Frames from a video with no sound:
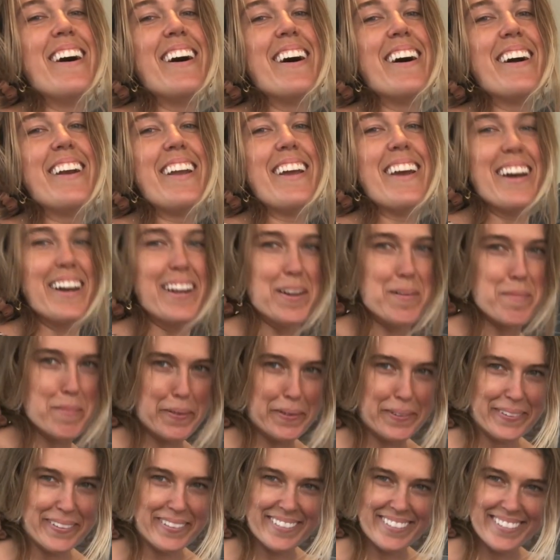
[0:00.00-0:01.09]
an
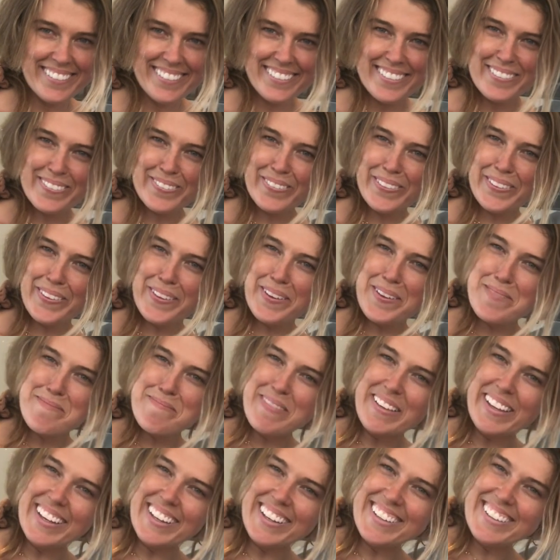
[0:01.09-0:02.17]
animal for their
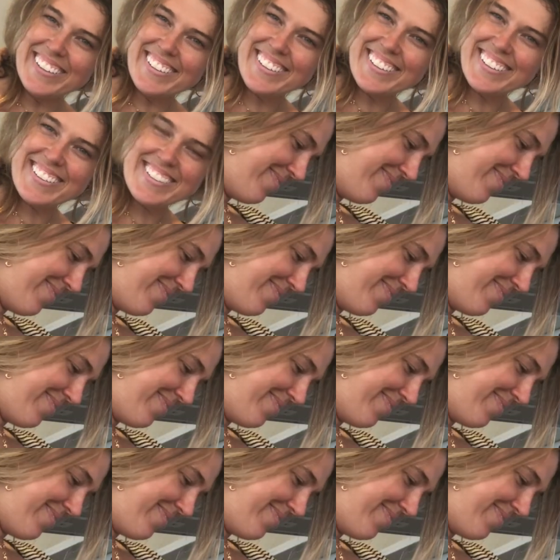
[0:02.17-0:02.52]
milk.